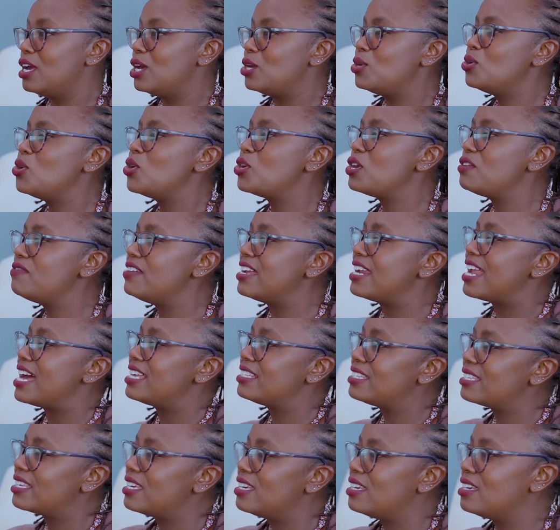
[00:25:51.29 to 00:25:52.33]
You know, you're even
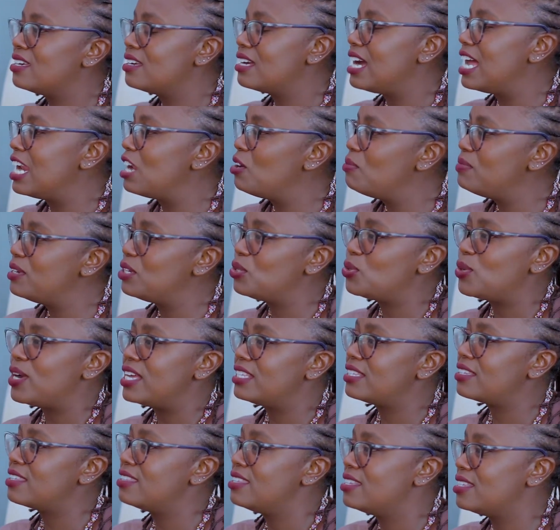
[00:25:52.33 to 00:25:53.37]
asking, allow me to
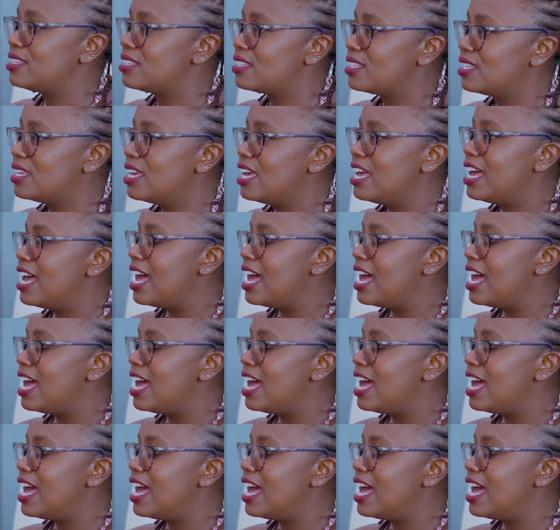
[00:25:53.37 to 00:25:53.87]
ask this.